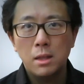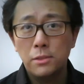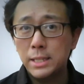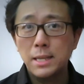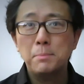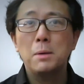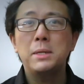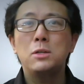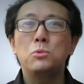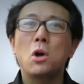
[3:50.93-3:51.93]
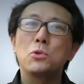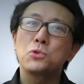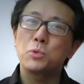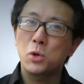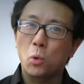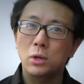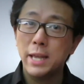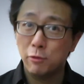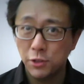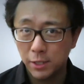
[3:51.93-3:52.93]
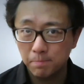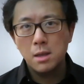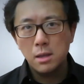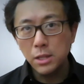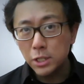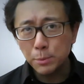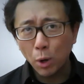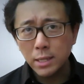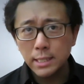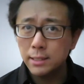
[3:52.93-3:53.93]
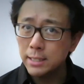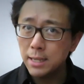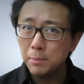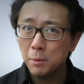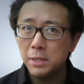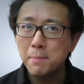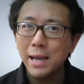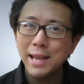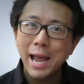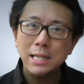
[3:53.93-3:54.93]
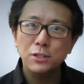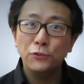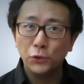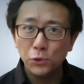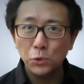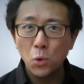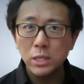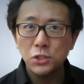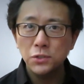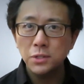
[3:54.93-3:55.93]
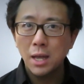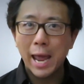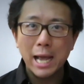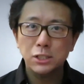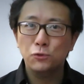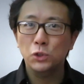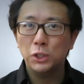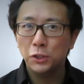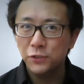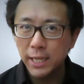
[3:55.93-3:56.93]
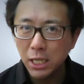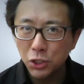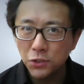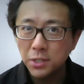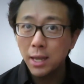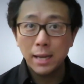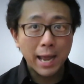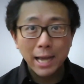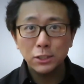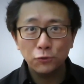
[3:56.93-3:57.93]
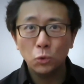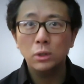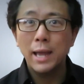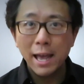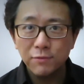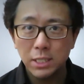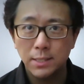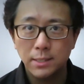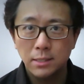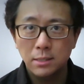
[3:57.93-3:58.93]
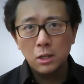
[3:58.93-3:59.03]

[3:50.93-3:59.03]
The exam committee would also record everything. In this process, the exam committee might ask further questions, ask for clarifications, and ask for evidence.